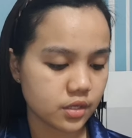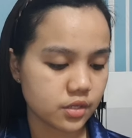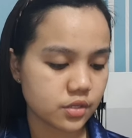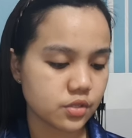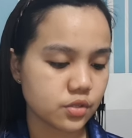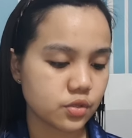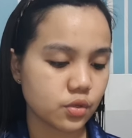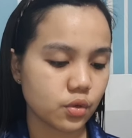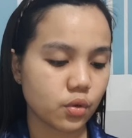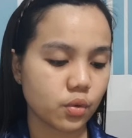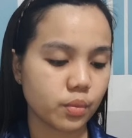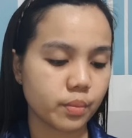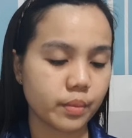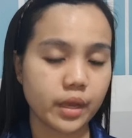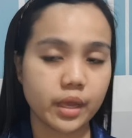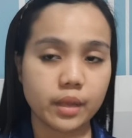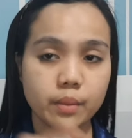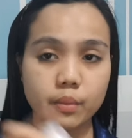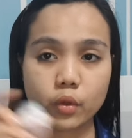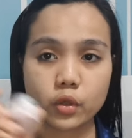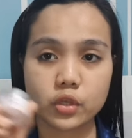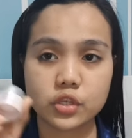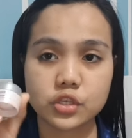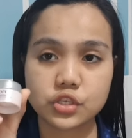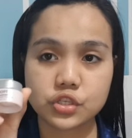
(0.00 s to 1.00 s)
So, my
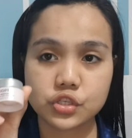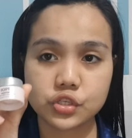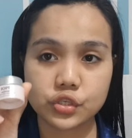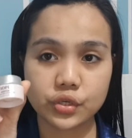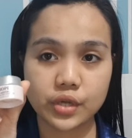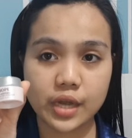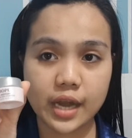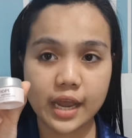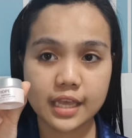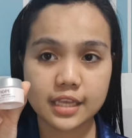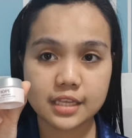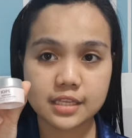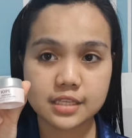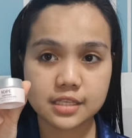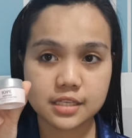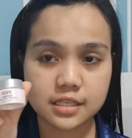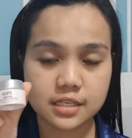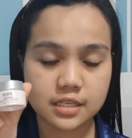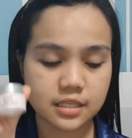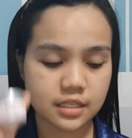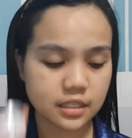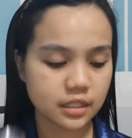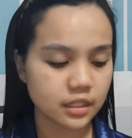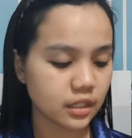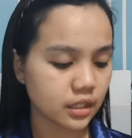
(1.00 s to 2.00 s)

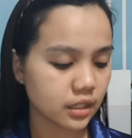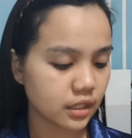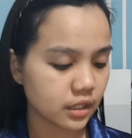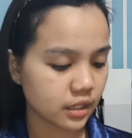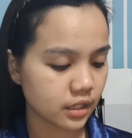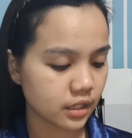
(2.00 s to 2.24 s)
moisturizer,